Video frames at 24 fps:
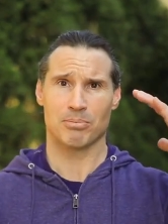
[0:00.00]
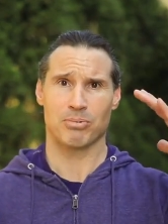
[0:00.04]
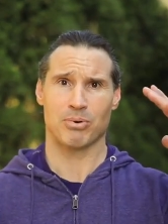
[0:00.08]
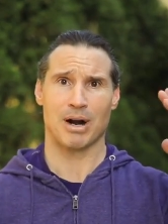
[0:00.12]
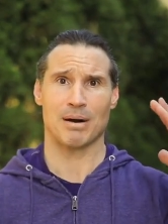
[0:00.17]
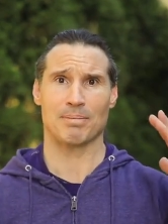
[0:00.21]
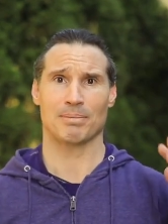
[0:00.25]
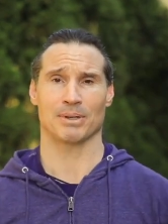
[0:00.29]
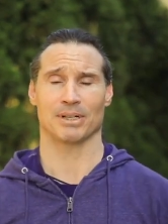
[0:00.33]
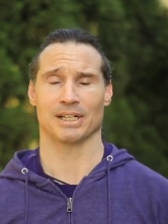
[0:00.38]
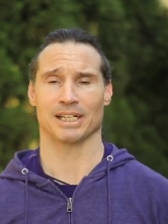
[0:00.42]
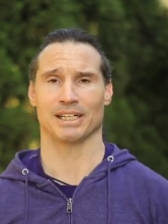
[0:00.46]

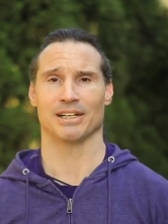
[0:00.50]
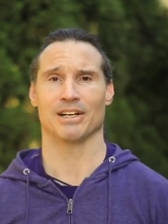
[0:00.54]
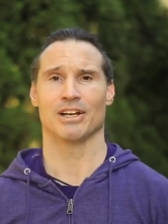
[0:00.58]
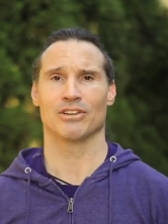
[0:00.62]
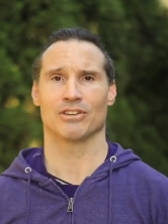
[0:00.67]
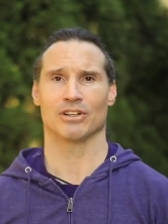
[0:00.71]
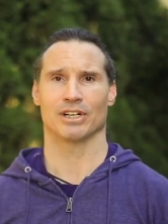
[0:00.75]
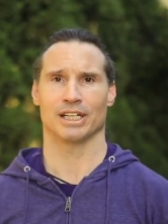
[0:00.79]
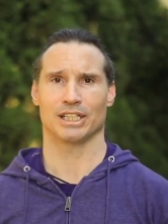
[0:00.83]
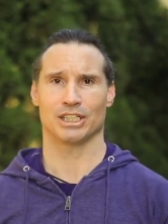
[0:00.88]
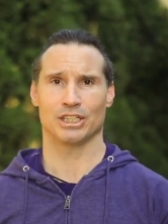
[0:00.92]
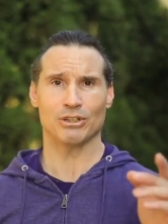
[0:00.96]
properly
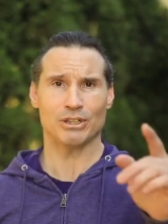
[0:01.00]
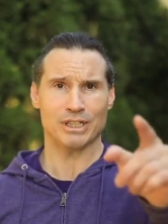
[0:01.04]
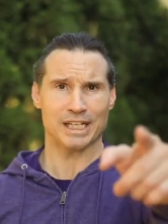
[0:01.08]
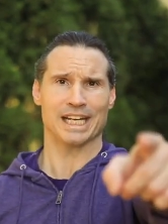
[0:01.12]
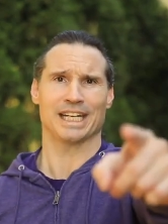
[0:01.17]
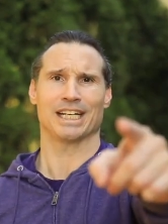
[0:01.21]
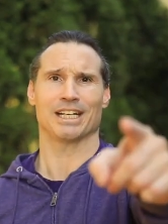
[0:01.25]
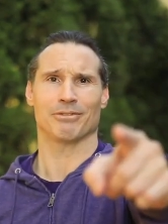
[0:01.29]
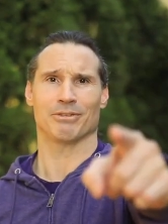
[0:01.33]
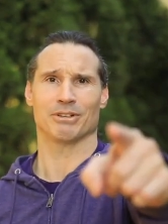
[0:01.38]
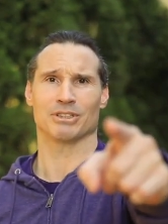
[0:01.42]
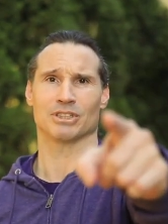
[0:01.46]
they're like you
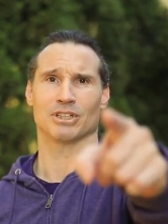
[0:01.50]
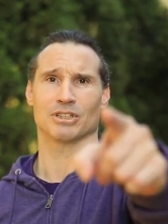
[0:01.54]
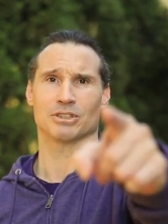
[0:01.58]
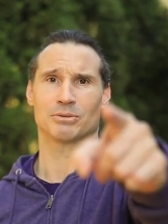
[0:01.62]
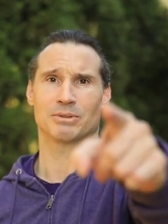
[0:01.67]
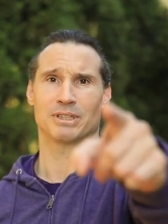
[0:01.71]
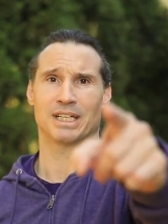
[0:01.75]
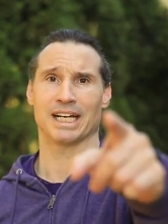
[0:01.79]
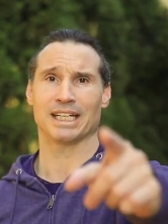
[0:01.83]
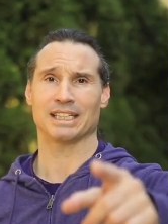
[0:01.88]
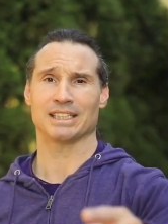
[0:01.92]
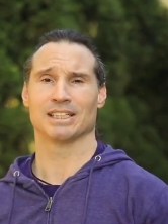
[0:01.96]
can't get results
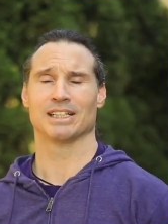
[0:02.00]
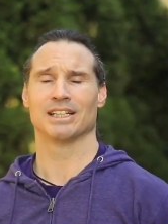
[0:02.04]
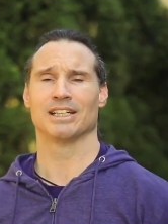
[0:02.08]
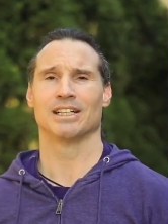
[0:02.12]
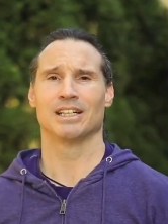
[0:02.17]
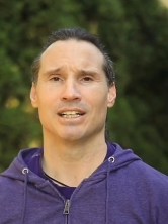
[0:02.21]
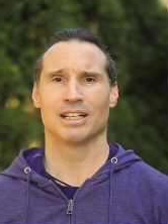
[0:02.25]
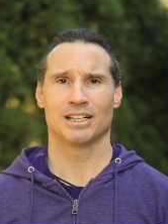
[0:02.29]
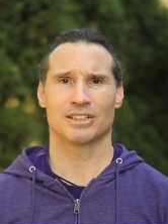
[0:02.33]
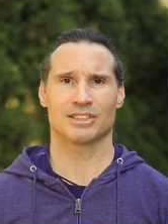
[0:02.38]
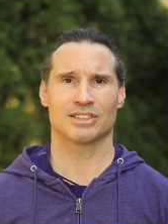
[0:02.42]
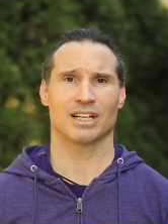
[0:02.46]
with that
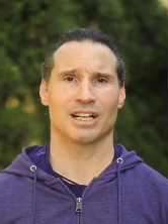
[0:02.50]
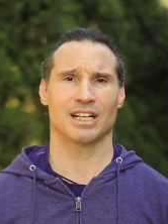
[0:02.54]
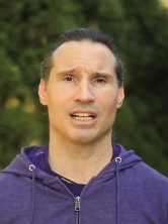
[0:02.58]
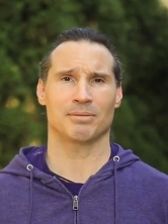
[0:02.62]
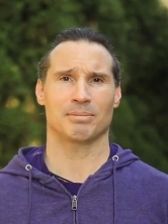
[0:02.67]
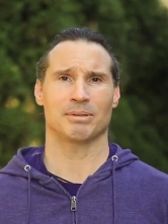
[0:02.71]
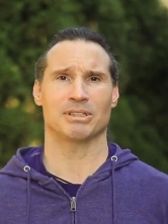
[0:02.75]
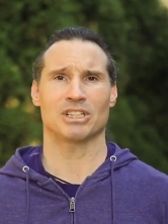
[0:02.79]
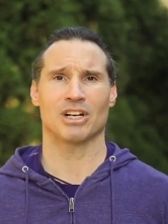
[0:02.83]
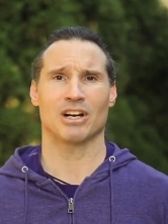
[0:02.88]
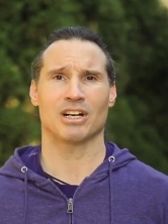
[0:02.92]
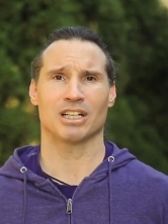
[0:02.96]
it's kind of
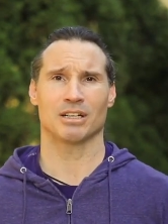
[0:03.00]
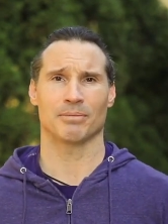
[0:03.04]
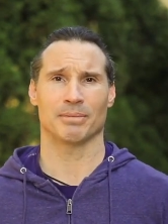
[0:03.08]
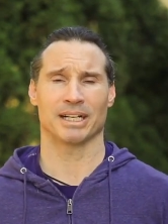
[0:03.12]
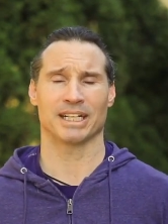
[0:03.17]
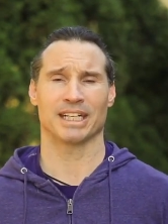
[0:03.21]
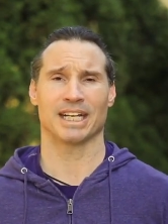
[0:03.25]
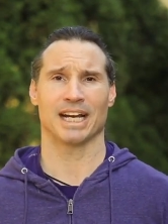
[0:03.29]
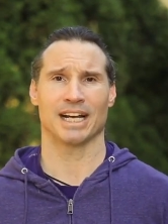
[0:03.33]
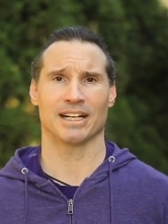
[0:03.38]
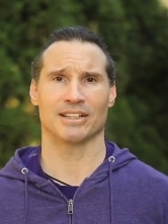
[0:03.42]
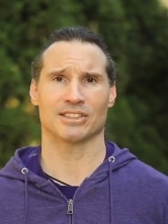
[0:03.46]
like me talking to
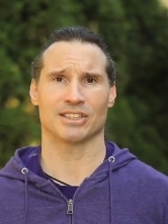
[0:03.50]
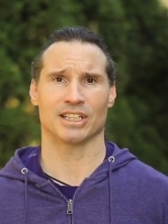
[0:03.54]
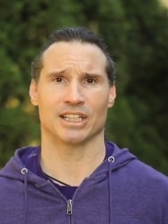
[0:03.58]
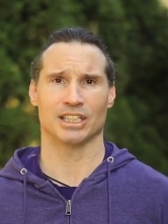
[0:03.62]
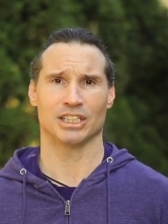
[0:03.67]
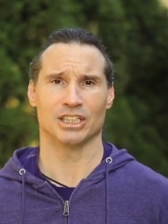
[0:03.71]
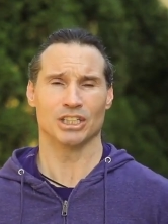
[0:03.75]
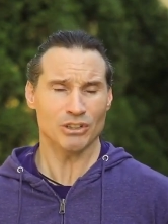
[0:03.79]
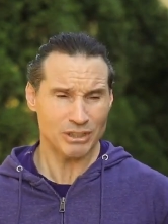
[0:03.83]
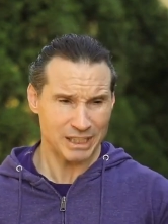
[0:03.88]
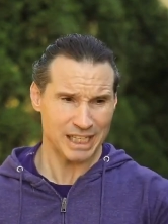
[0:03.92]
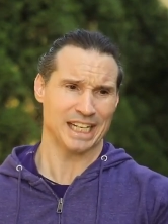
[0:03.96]
my cat and
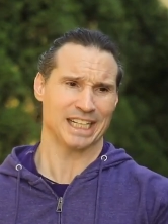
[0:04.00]
saying you